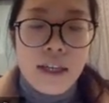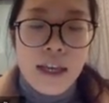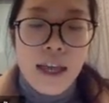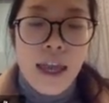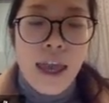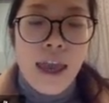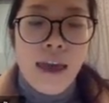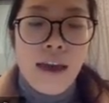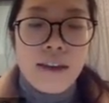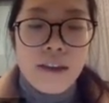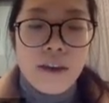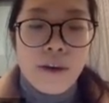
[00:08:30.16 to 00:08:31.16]

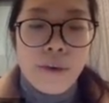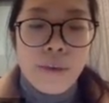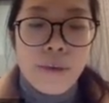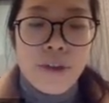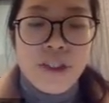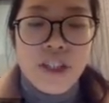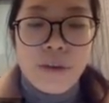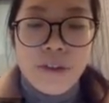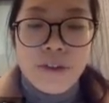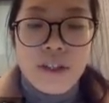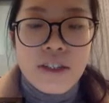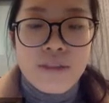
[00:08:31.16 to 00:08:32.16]
and you will jump
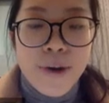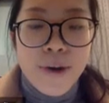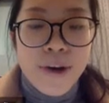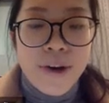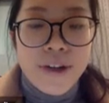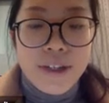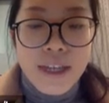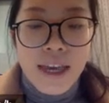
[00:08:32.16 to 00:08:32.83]
to this part.